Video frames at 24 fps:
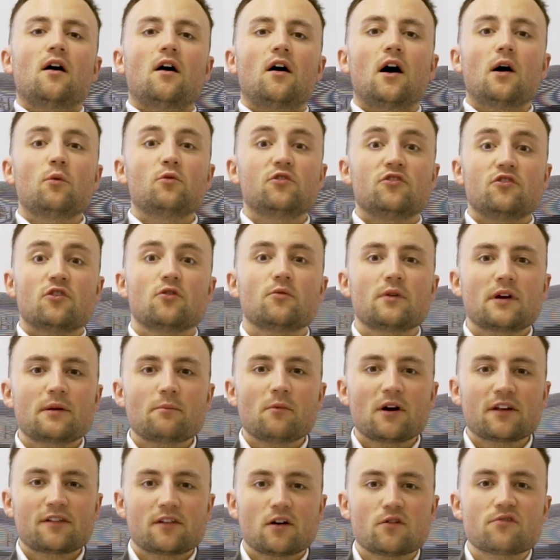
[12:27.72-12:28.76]
I was doing
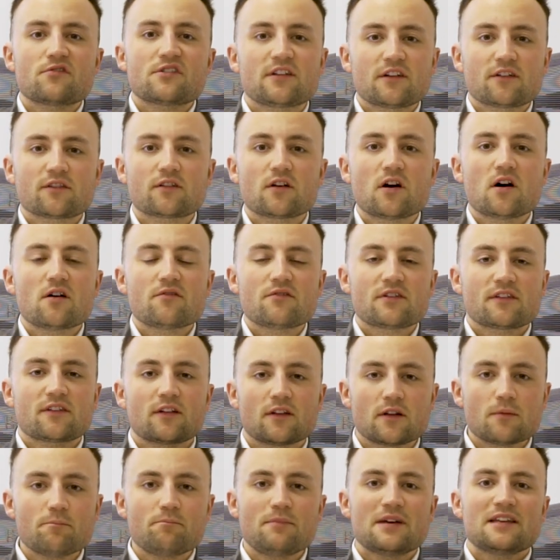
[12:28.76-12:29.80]
myself a disservice
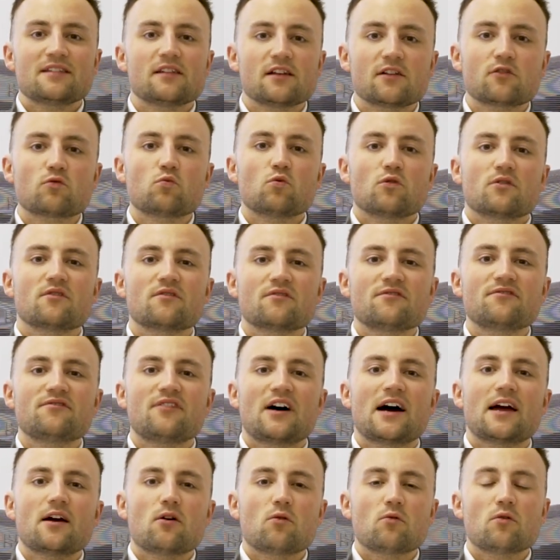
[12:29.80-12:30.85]
and the business would
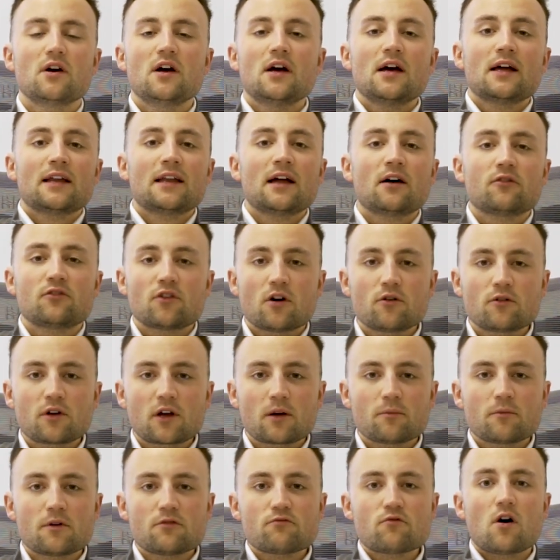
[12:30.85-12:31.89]
fail. Now, don't
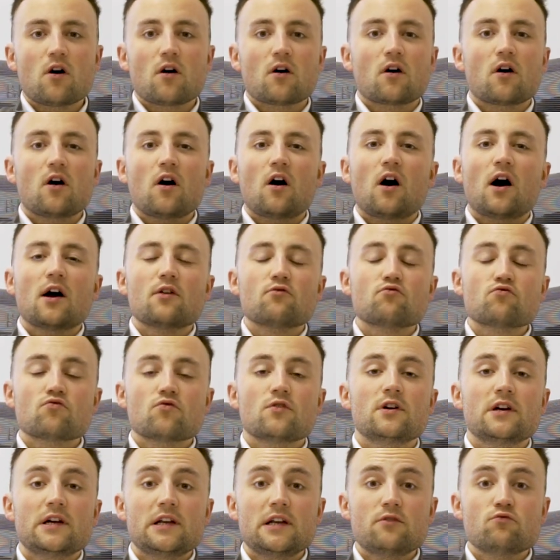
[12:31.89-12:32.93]
get me wrong, I
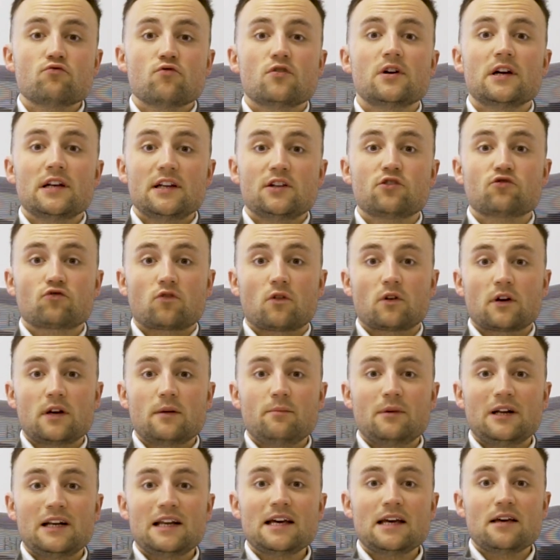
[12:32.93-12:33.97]
really strongly
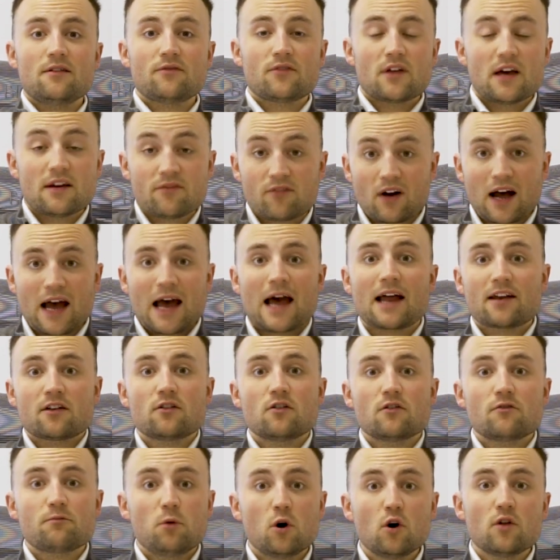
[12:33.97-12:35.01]
believe that if I hadn't
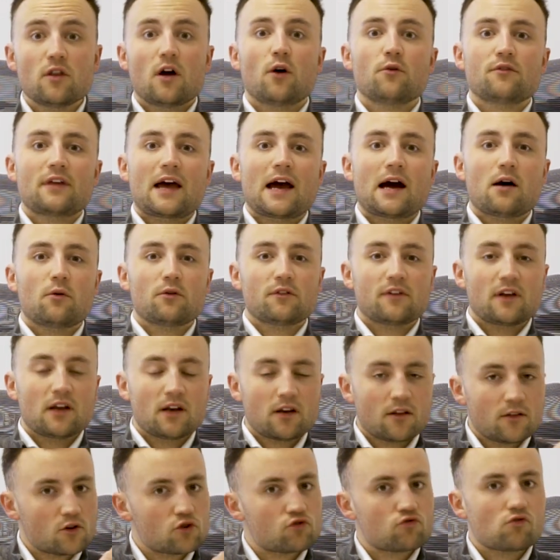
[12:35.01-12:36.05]
have put those hours in
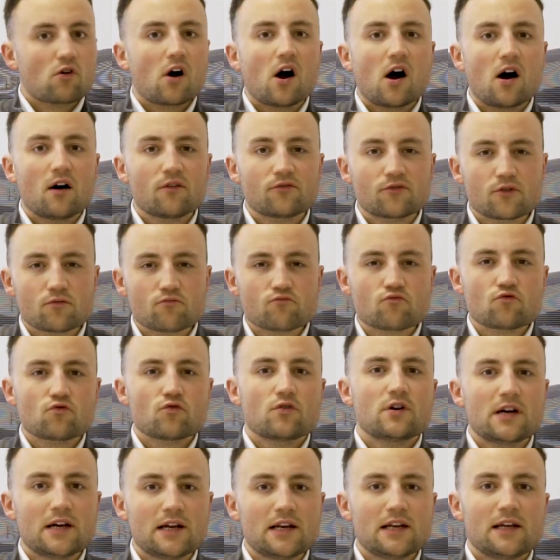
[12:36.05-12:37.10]
and the graft and
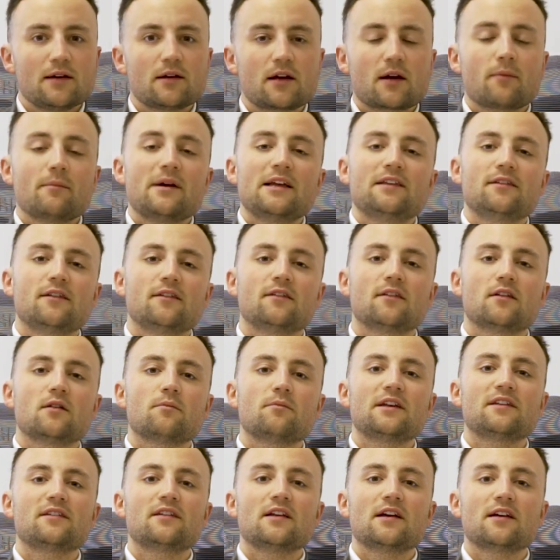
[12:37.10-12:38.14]
really committed to the
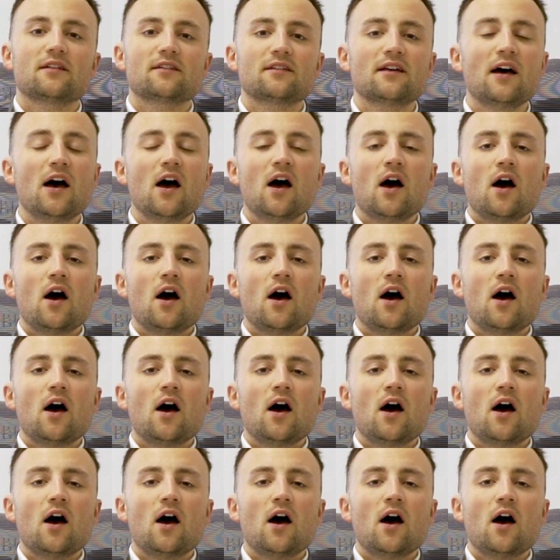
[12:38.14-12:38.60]
business,